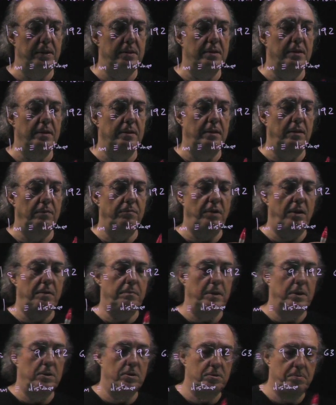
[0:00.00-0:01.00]
are defined
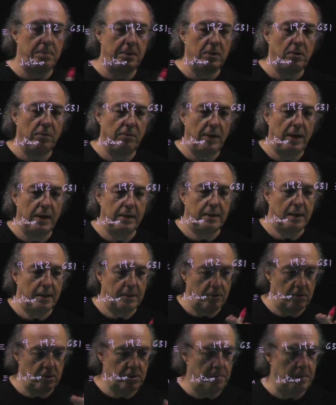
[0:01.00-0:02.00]
by the speed of light, and
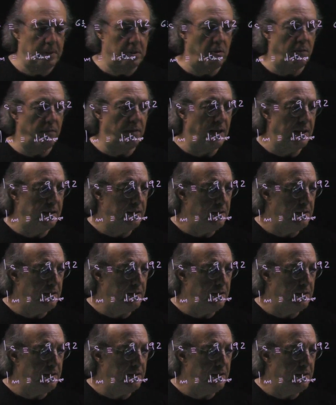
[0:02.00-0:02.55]
the speed of light